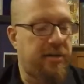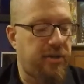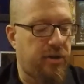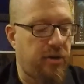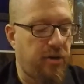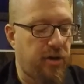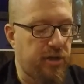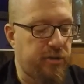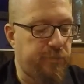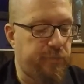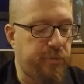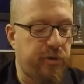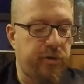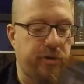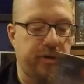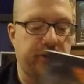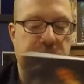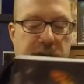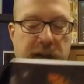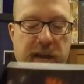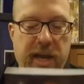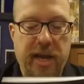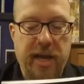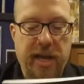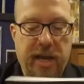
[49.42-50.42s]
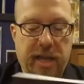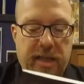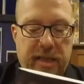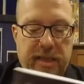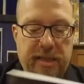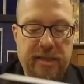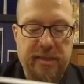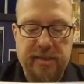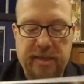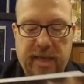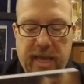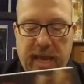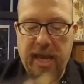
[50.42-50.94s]
cars because
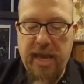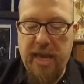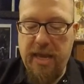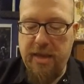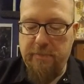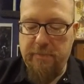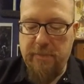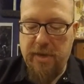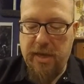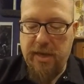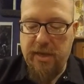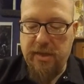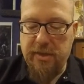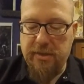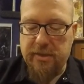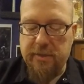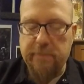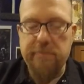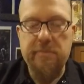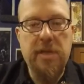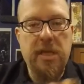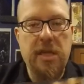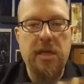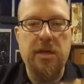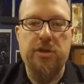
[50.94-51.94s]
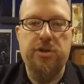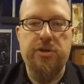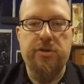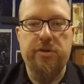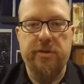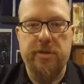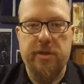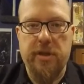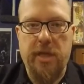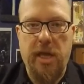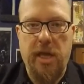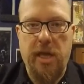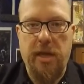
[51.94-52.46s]
this game is a
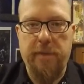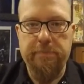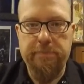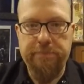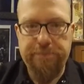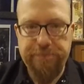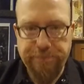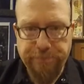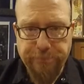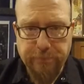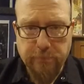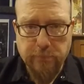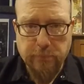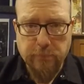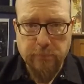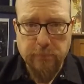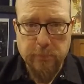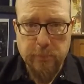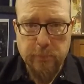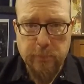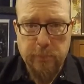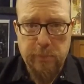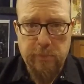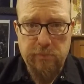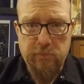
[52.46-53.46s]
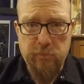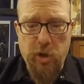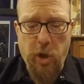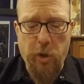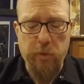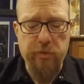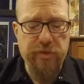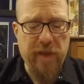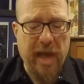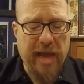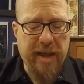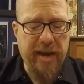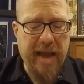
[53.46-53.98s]
miniatures game
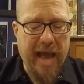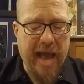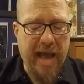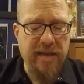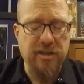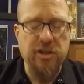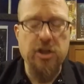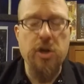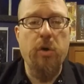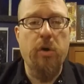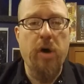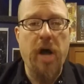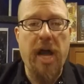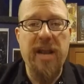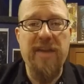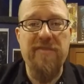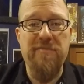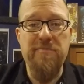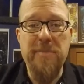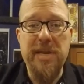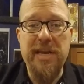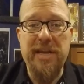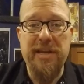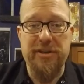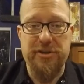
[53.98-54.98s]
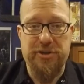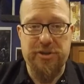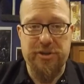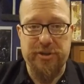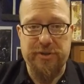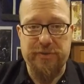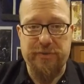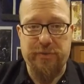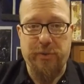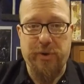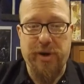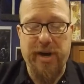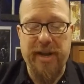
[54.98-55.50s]
that has no line of miniatures
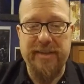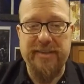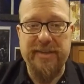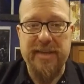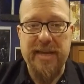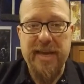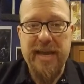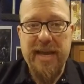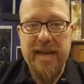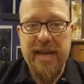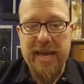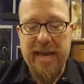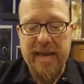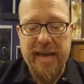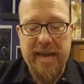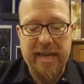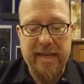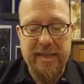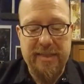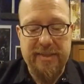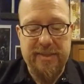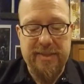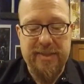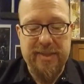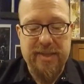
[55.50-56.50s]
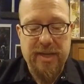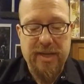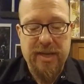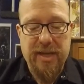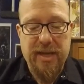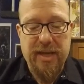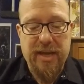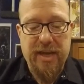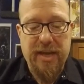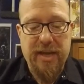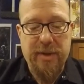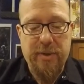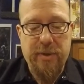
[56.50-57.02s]
for it. It's it's
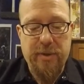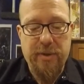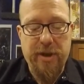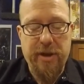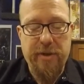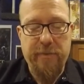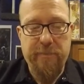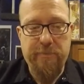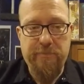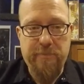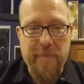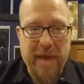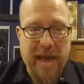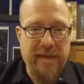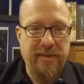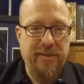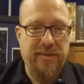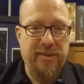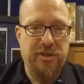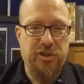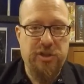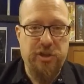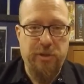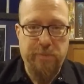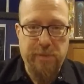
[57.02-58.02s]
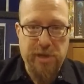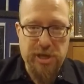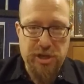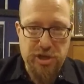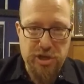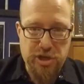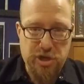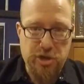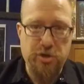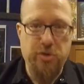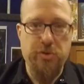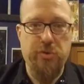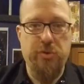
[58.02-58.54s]
meant to be
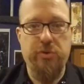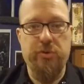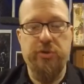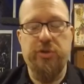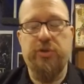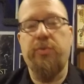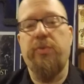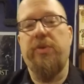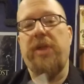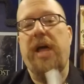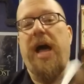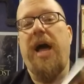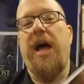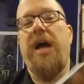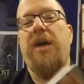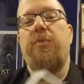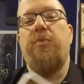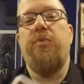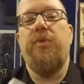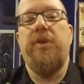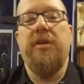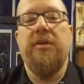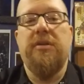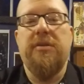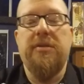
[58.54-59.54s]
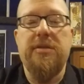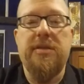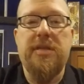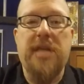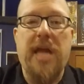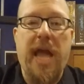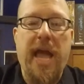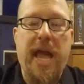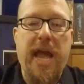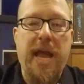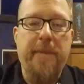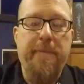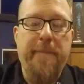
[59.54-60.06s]
used with Hot Wheels
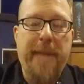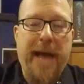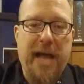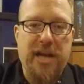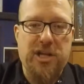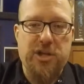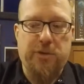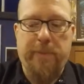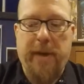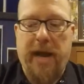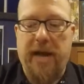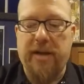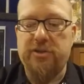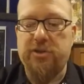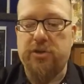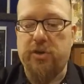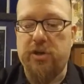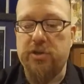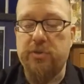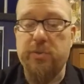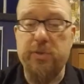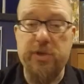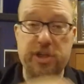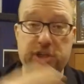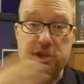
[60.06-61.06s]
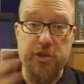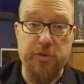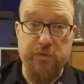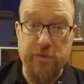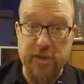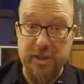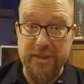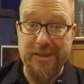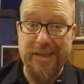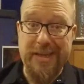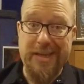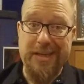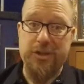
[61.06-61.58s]
and Matchbox cars, which is a
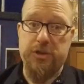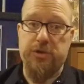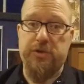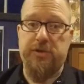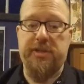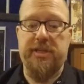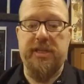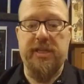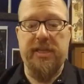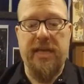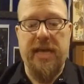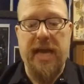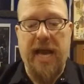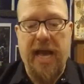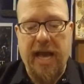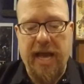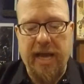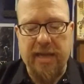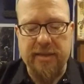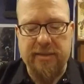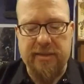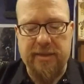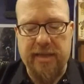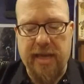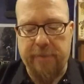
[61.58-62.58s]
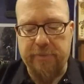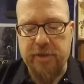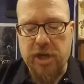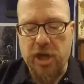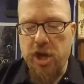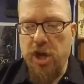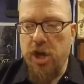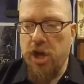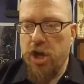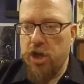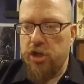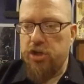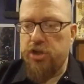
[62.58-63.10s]
really interesting concept.
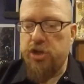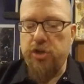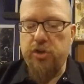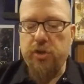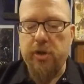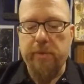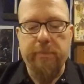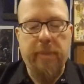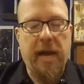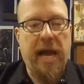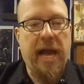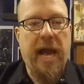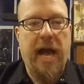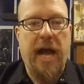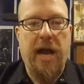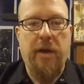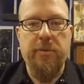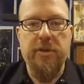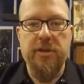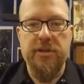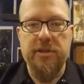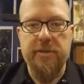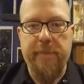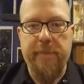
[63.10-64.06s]
So you can buy Hot Wheels and